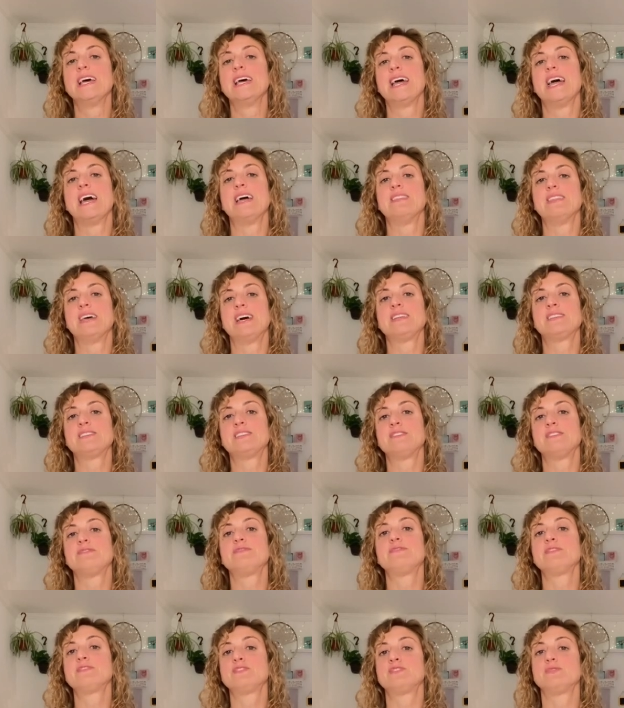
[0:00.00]
And that
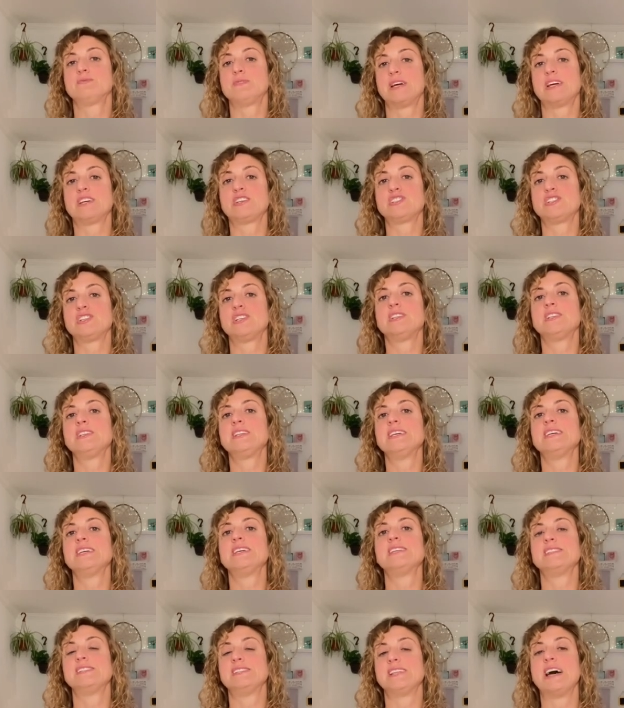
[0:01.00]
different direction
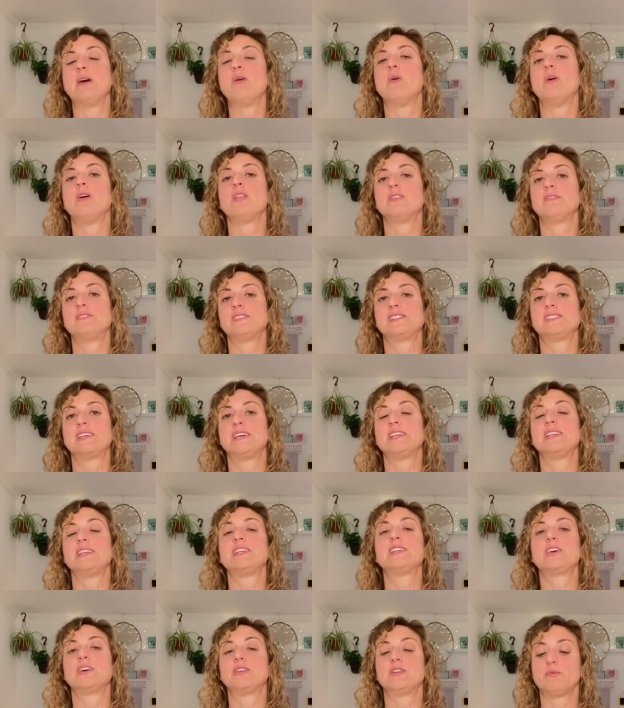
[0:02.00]
is now all of a
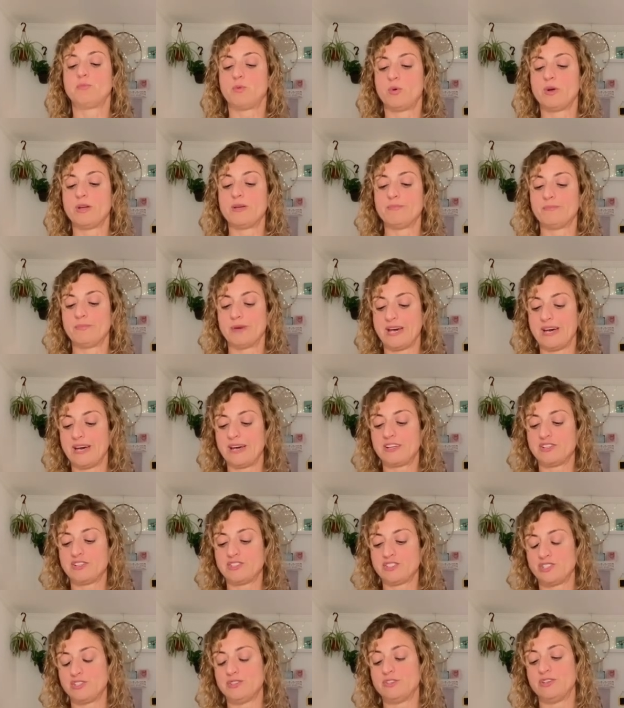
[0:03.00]
sudden going to point back
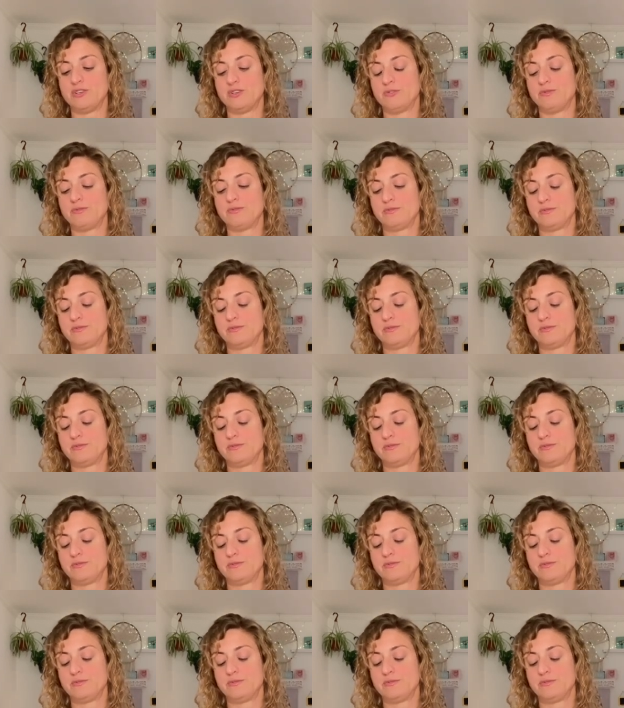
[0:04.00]
to you.